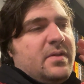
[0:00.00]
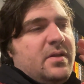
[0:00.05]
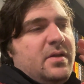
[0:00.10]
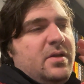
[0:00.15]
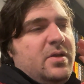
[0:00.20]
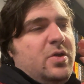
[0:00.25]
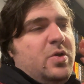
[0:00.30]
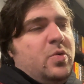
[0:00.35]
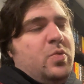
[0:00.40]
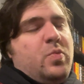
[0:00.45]

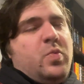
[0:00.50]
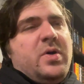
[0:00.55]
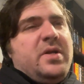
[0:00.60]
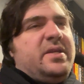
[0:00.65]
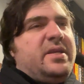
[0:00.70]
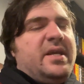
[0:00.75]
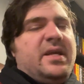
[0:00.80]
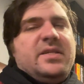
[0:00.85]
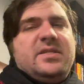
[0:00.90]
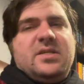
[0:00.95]
you would
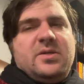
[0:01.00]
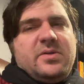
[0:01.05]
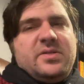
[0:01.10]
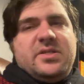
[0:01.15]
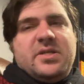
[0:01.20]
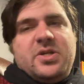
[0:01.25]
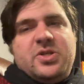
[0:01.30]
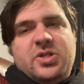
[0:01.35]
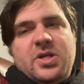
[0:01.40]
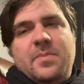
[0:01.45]
need to
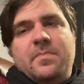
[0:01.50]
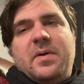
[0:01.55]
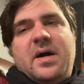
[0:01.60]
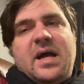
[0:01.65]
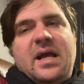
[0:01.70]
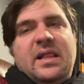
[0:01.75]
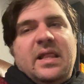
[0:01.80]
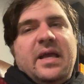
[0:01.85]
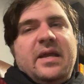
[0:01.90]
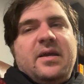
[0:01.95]
essentially
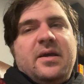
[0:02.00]
buy like